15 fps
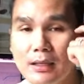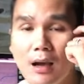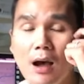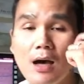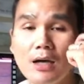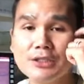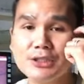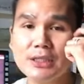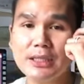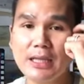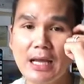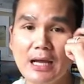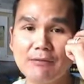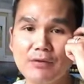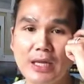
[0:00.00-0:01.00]
Auction,
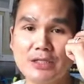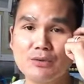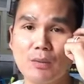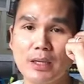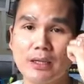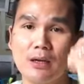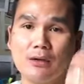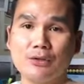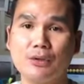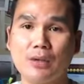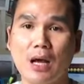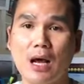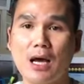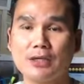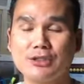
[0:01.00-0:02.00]
yeah, if you guys want to go to the
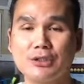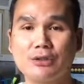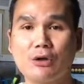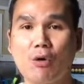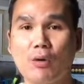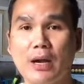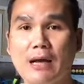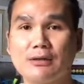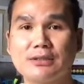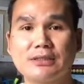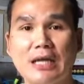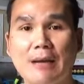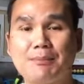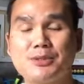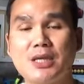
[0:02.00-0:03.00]
auction courthouse
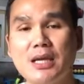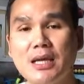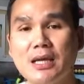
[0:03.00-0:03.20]
steps,